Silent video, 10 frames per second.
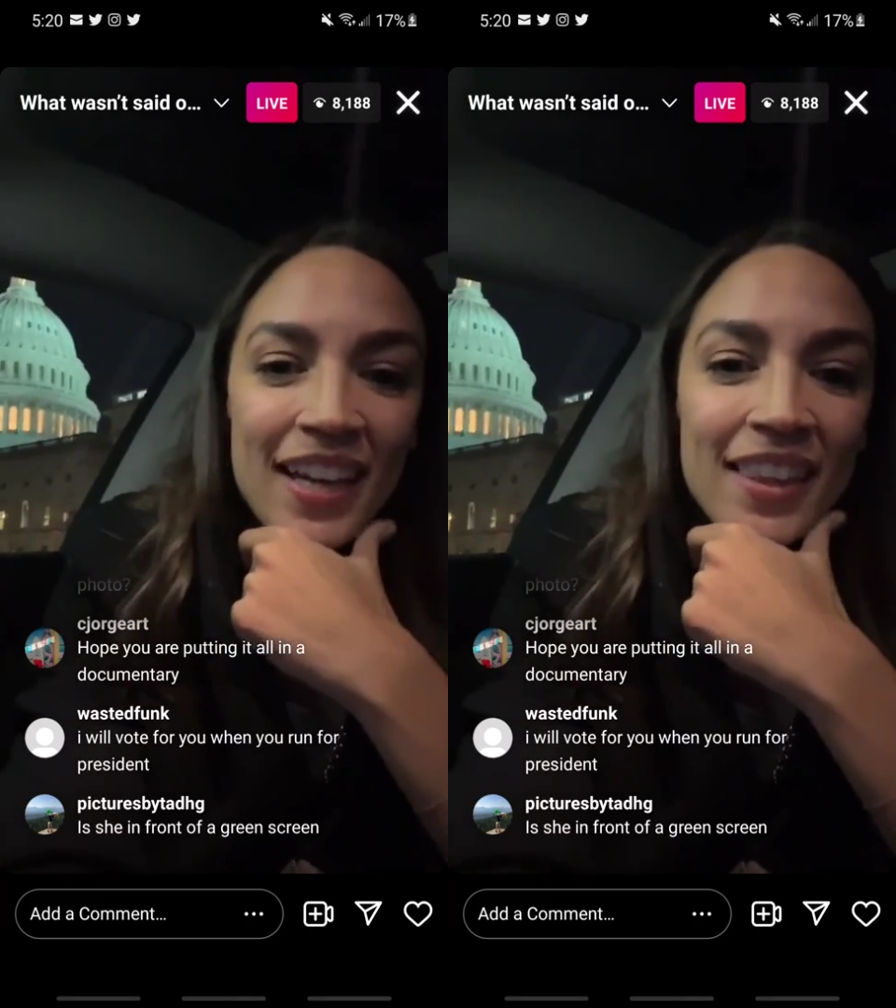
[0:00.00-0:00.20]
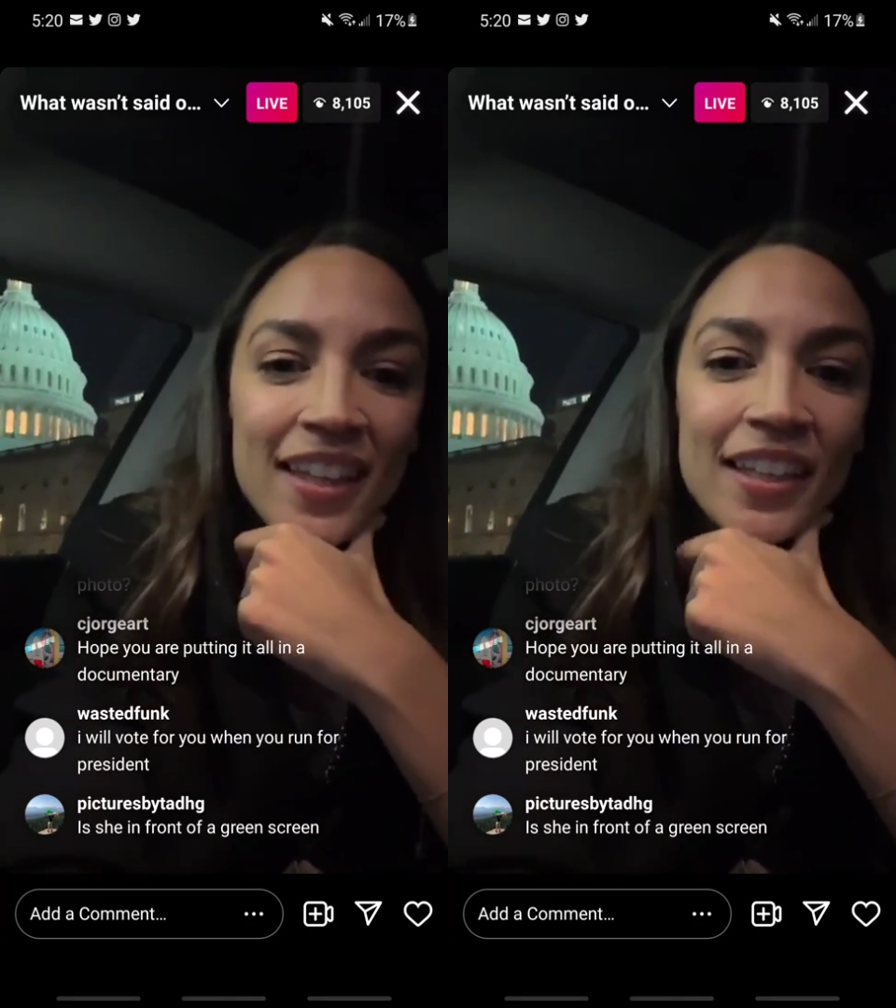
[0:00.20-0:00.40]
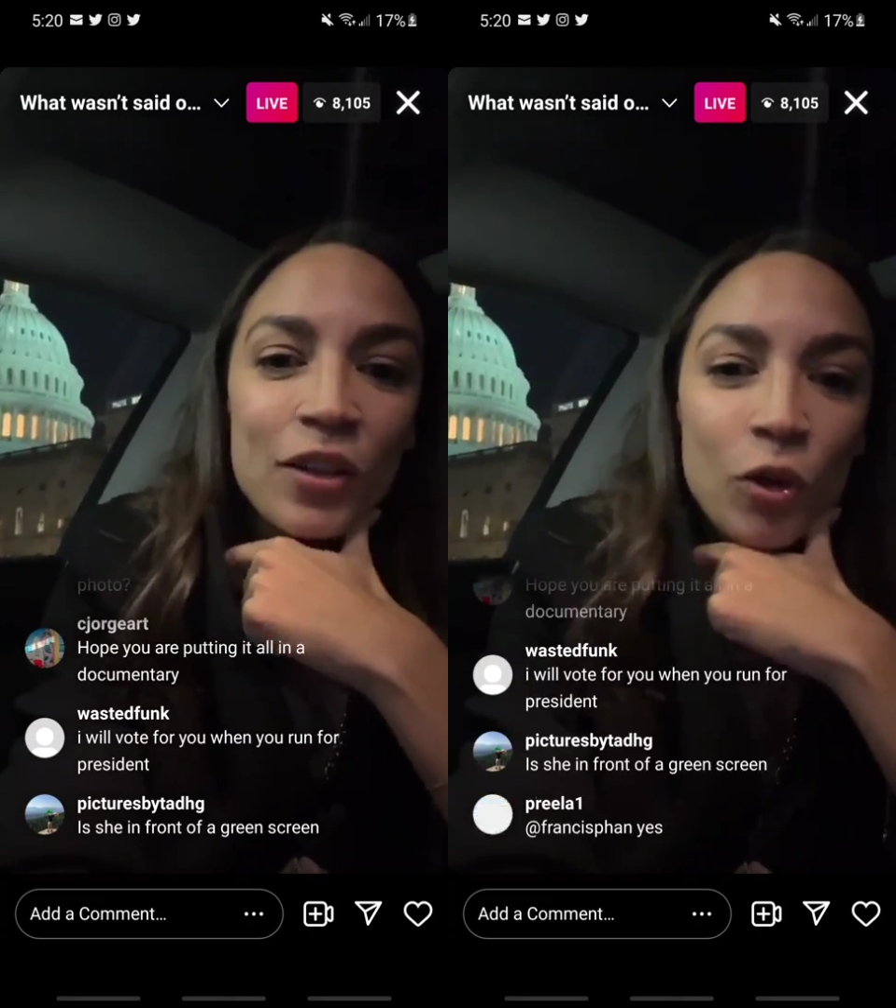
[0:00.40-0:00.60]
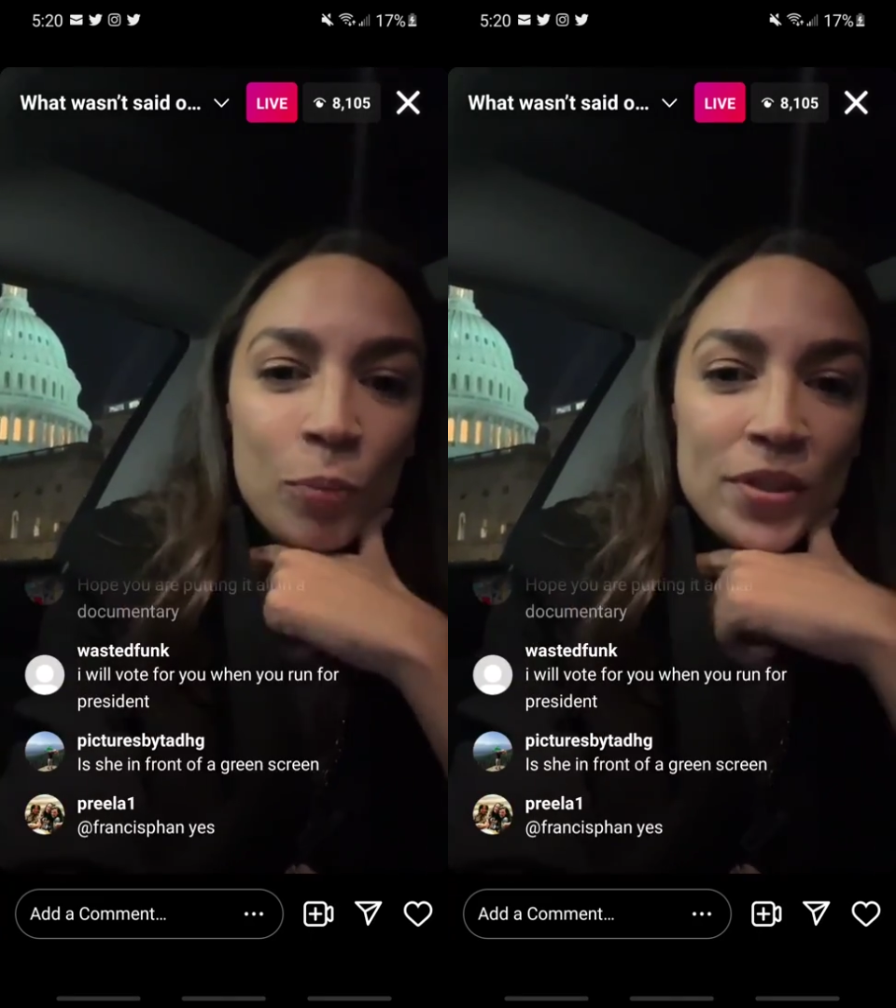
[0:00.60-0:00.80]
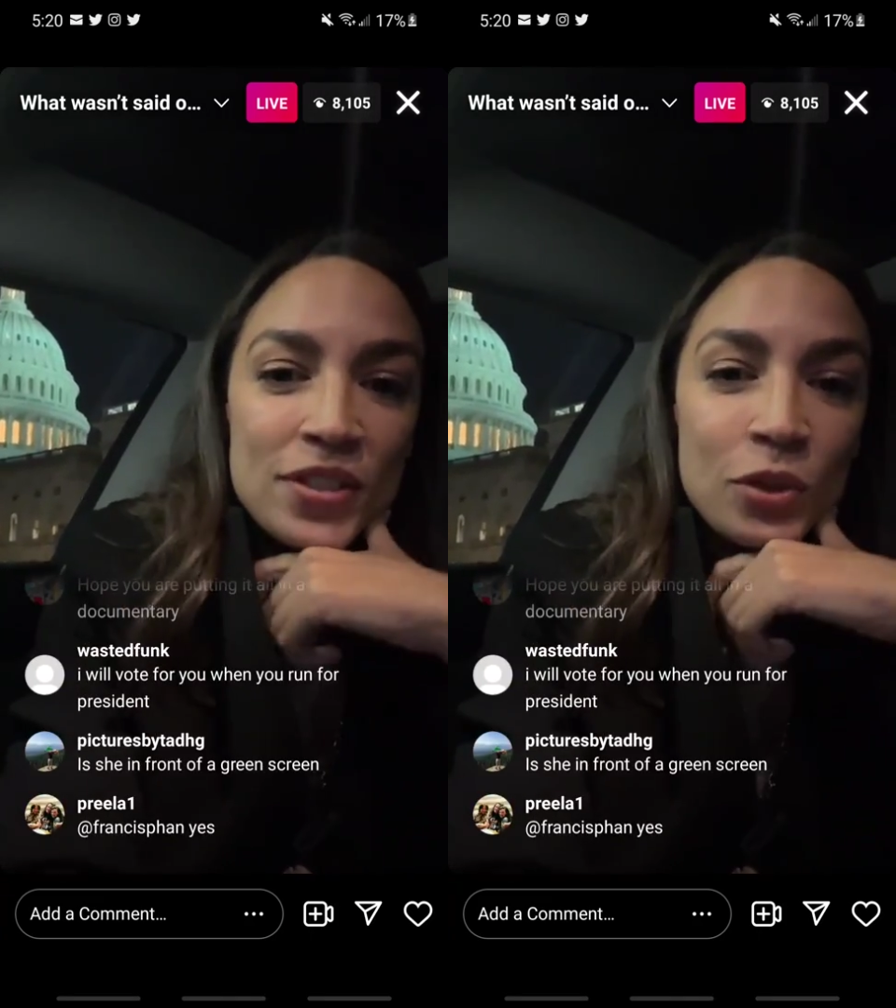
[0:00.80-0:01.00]
I think it
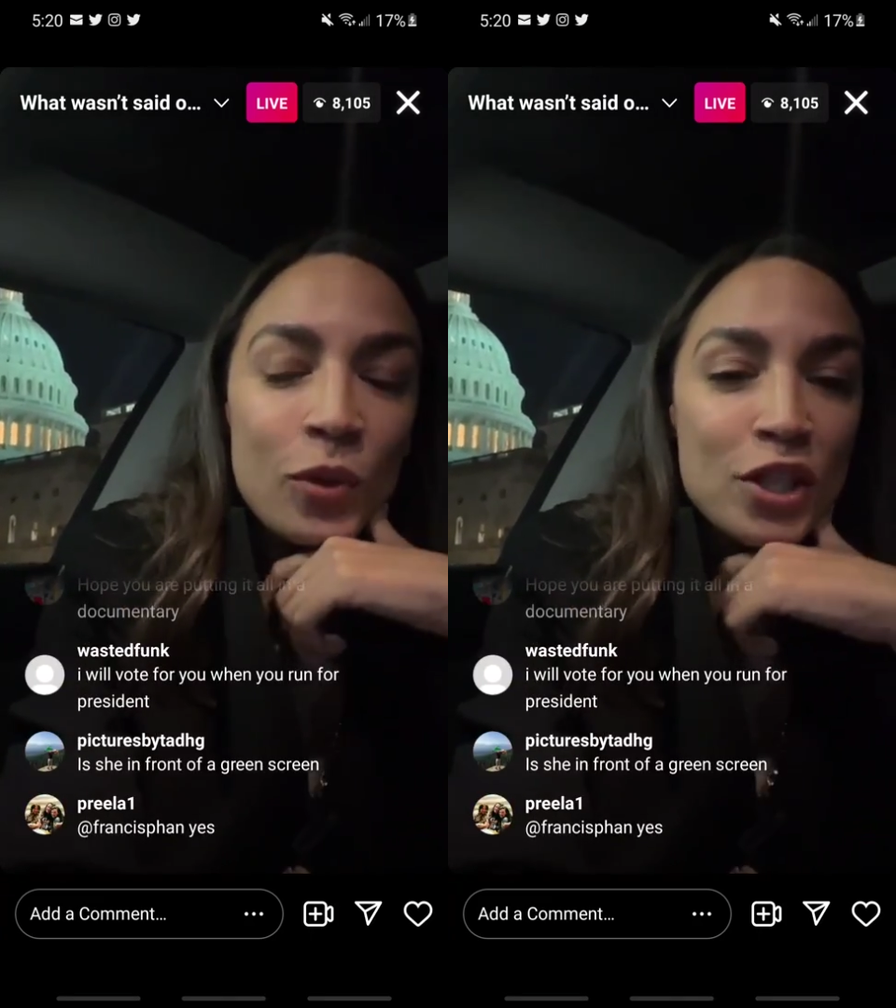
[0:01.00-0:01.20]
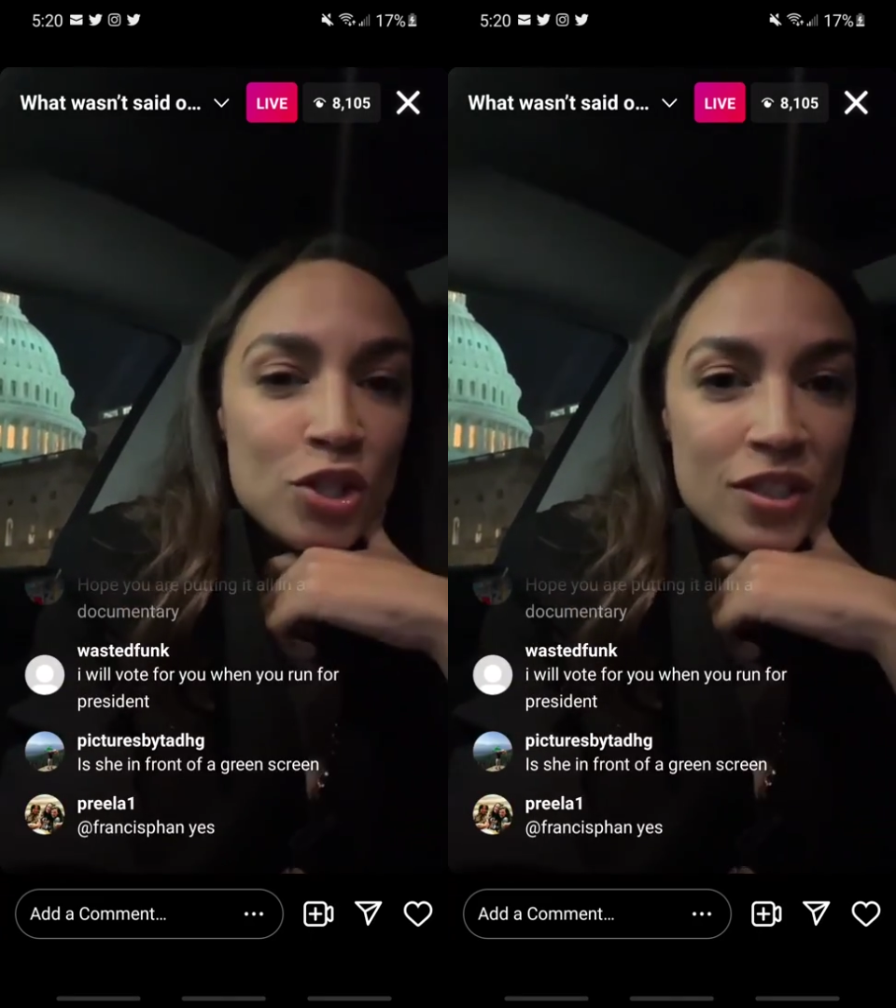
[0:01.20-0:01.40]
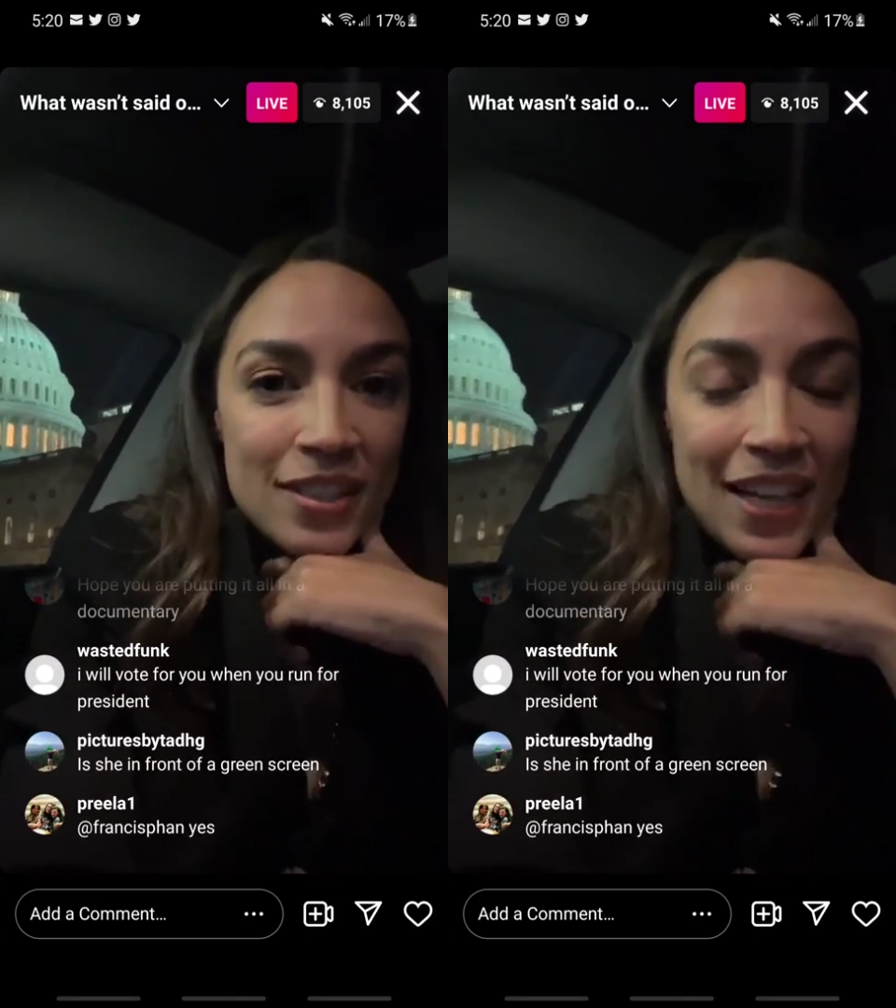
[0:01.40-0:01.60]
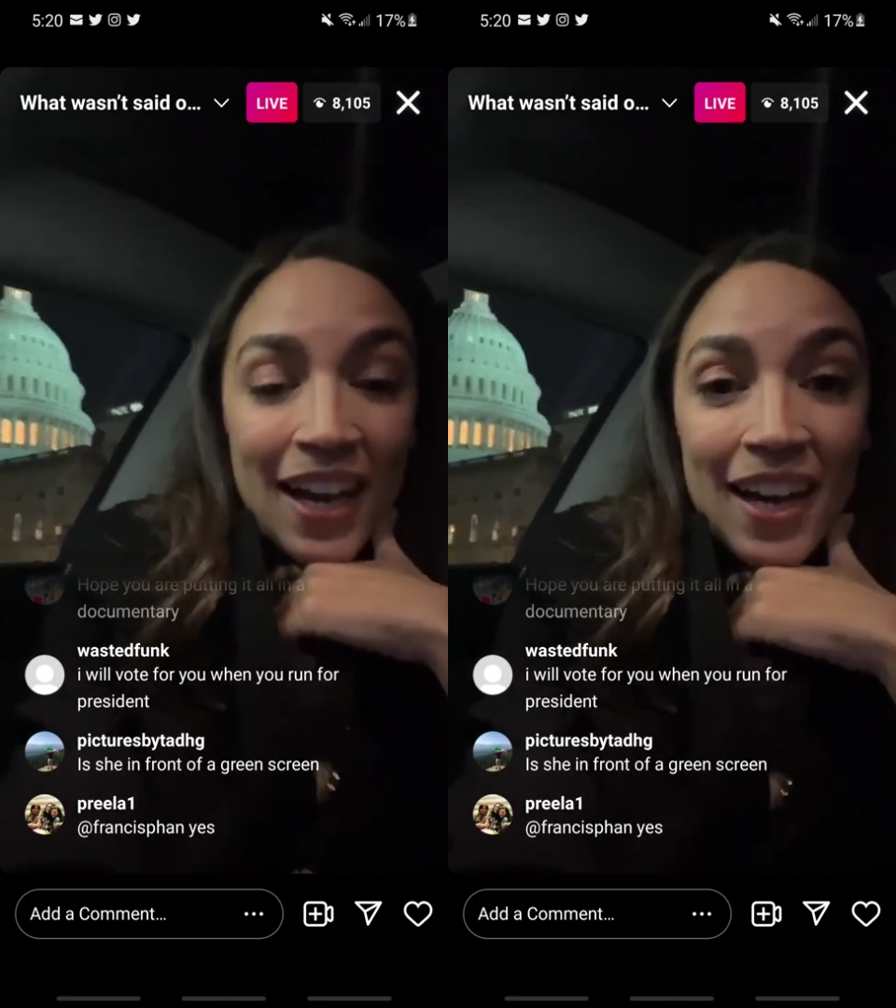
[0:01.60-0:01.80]
opens the question to